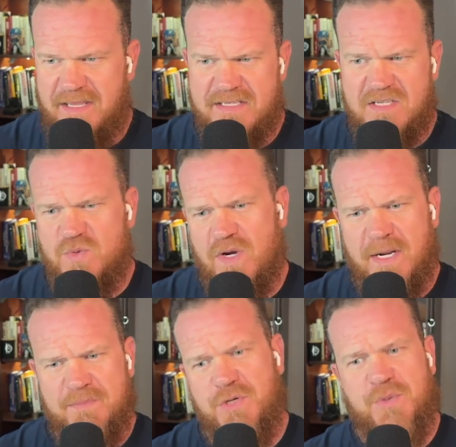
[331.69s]
this is what
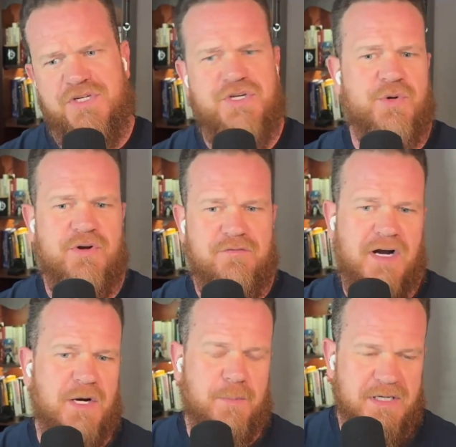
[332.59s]
I'm doing to your
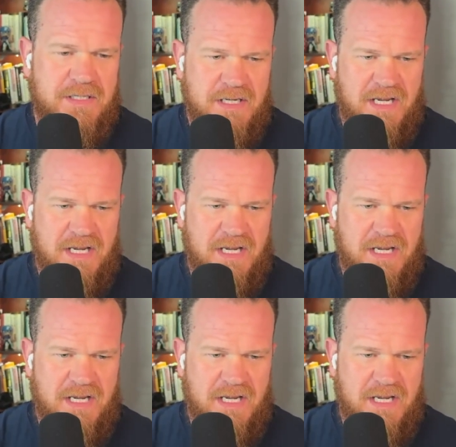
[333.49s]
environment.